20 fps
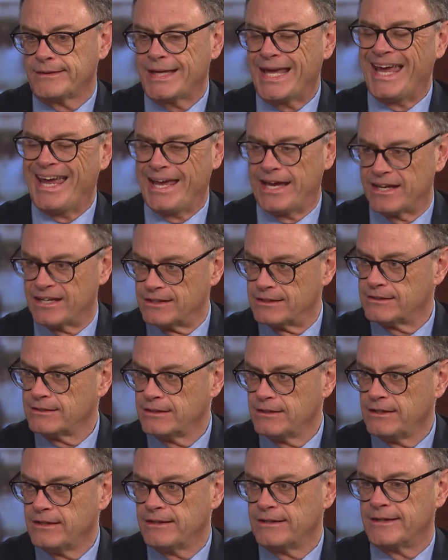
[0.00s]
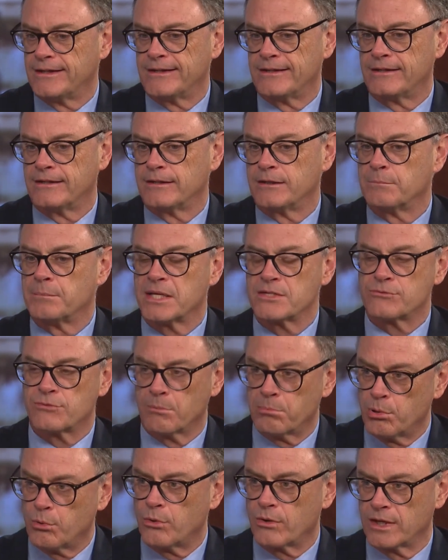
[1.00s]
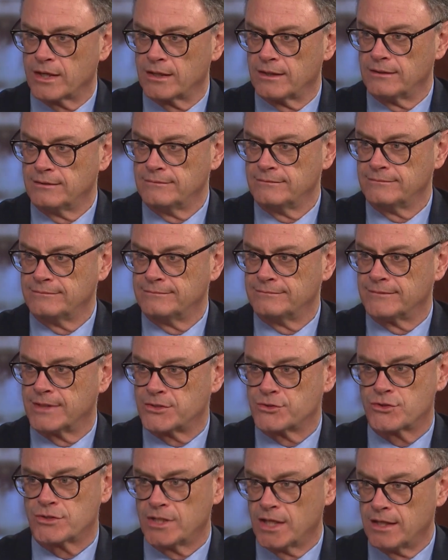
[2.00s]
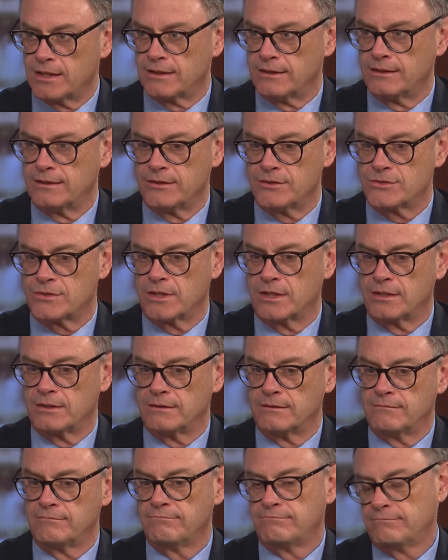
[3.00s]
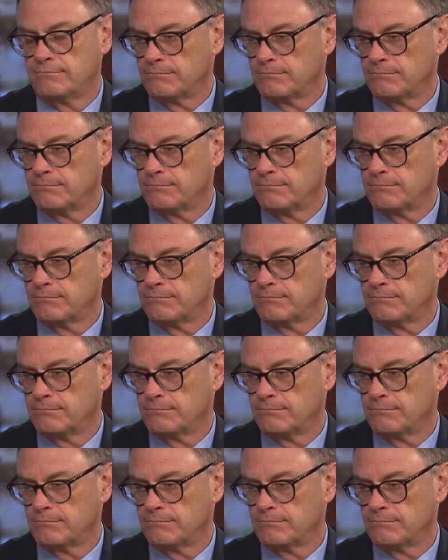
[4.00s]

canned. The best reporting that's done is done